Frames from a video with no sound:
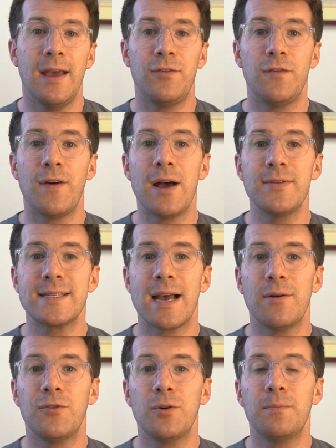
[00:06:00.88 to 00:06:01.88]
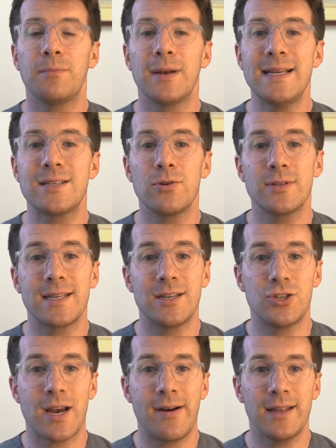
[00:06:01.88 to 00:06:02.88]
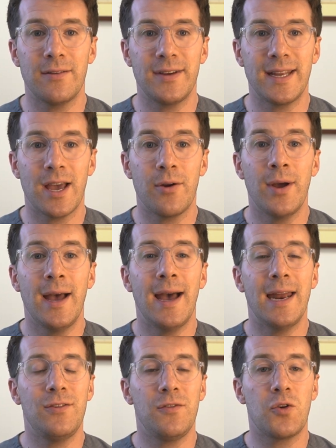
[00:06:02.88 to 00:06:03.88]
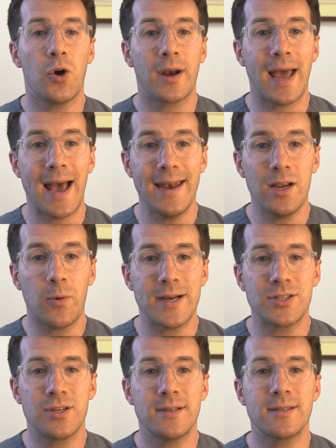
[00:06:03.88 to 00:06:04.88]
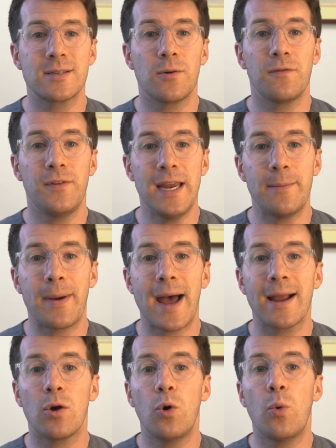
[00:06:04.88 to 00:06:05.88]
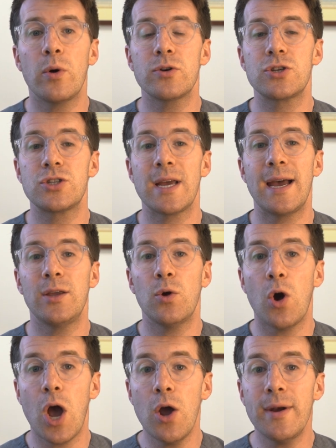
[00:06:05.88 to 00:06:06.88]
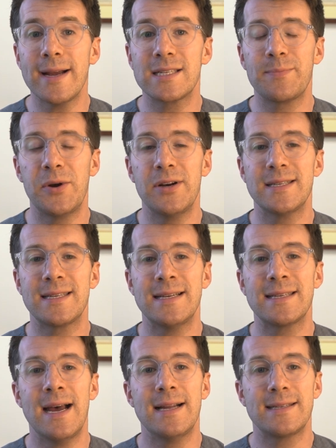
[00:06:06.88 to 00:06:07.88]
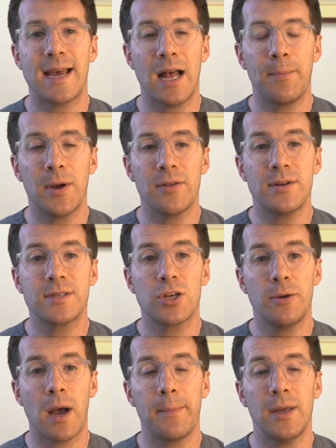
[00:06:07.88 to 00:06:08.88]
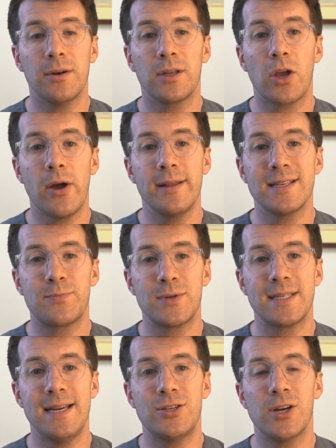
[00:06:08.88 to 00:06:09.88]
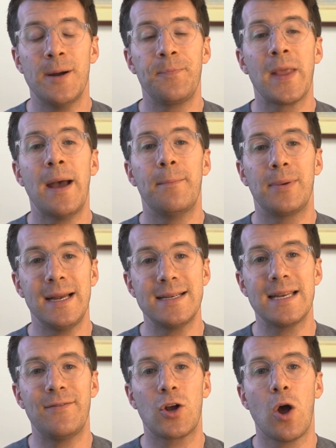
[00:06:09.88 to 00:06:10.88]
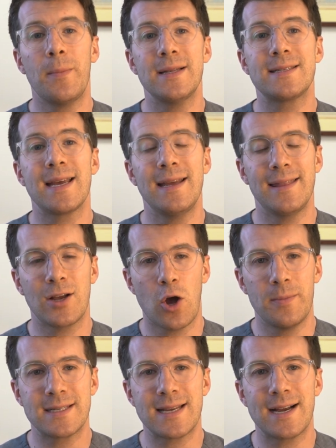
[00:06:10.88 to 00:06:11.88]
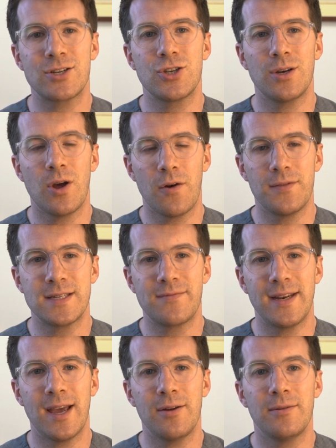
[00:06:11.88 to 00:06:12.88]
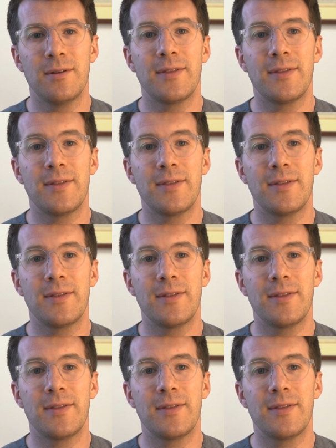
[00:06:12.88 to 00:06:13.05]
If you found this helpful, please consider sharing the video, and if you've got any questions, feedback, or want to share your own experiences to help others who might be undergoing this procedure, please leave a comment in the comment section of this video.